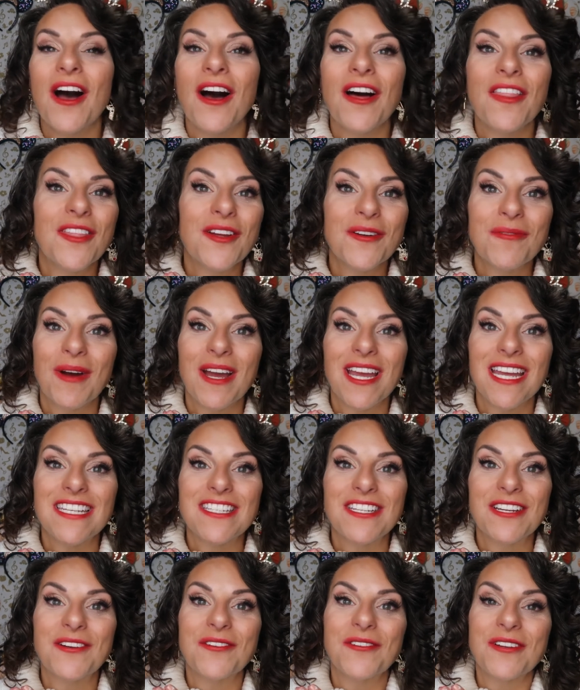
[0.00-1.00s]
on their way
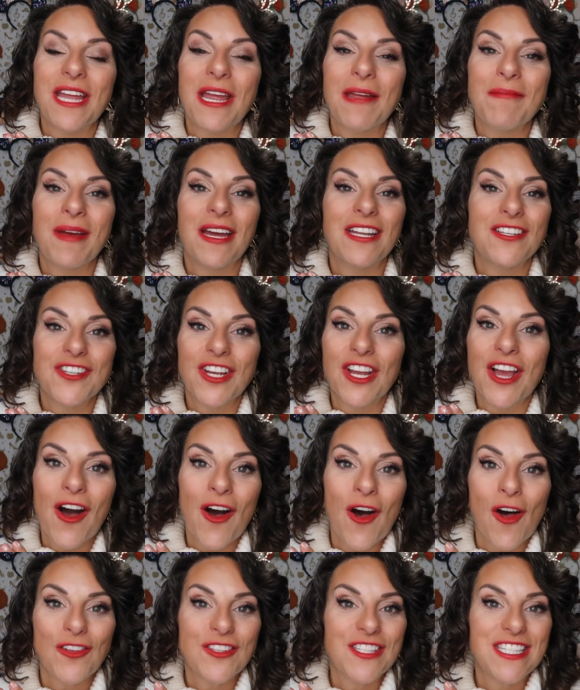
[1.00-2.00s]
to create magic
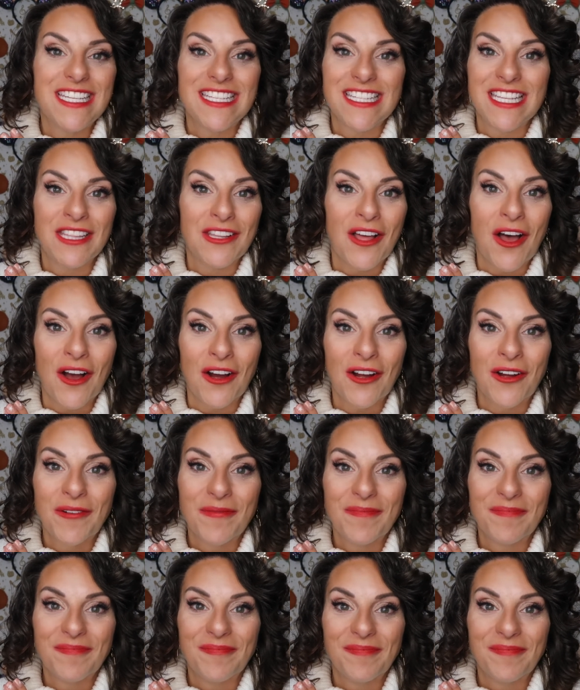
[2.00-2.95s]
all season long.